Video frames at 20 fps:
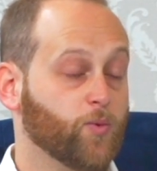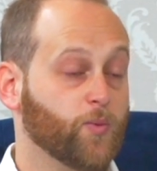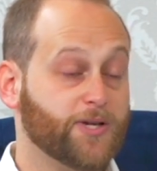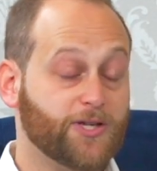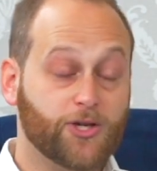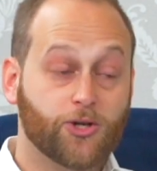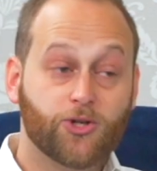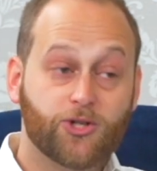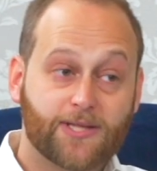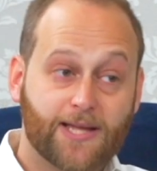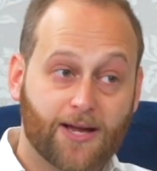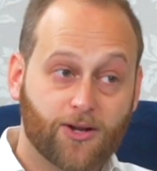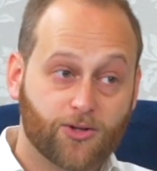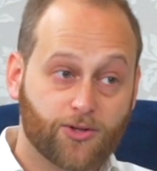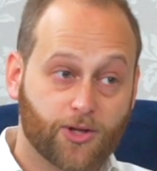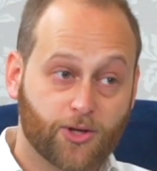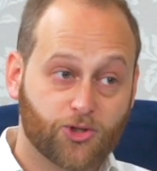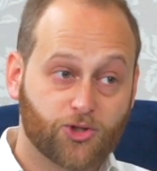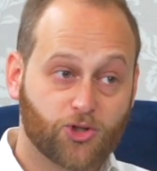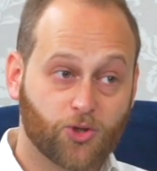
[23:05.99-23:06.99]
we use
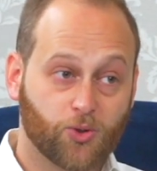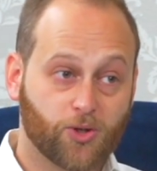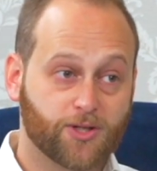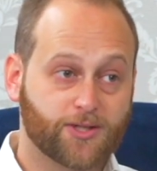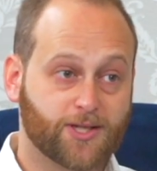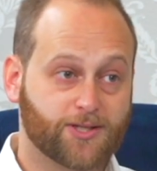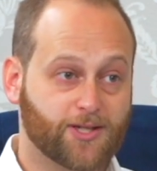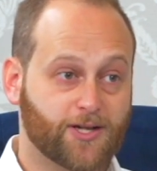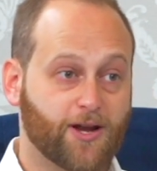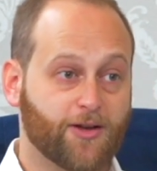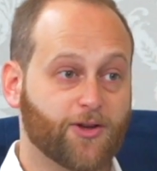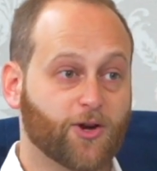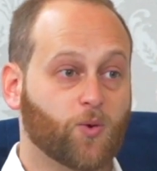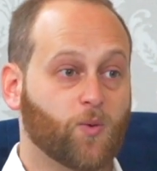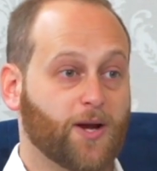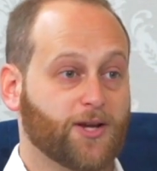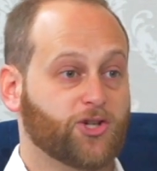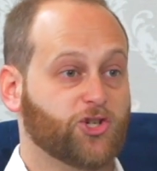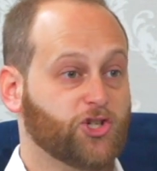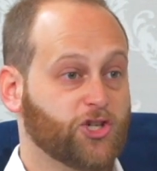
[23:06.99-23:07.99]
those tools is another
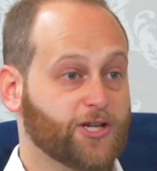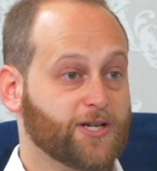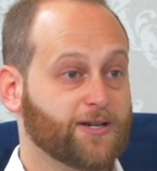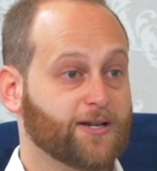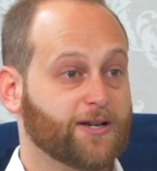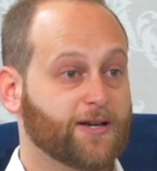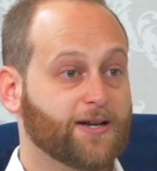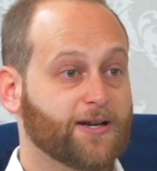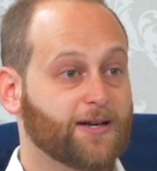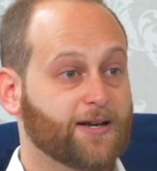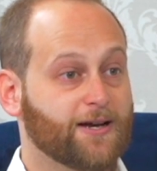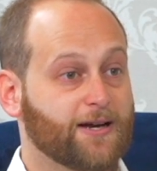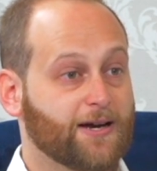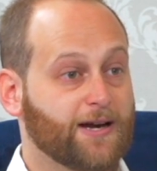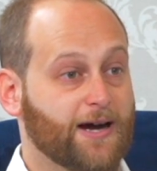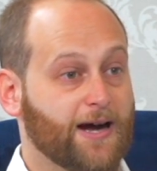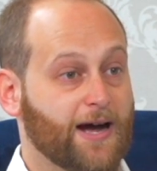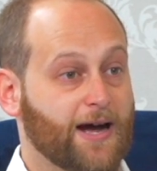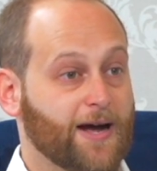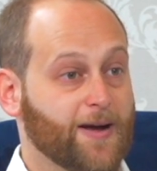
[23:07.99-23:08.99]
question.
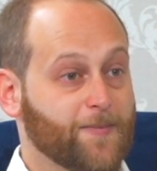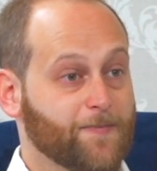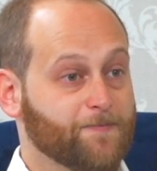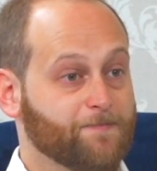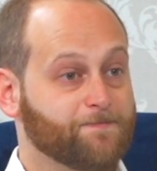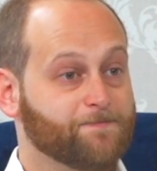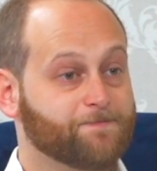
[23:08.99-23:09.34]
I'm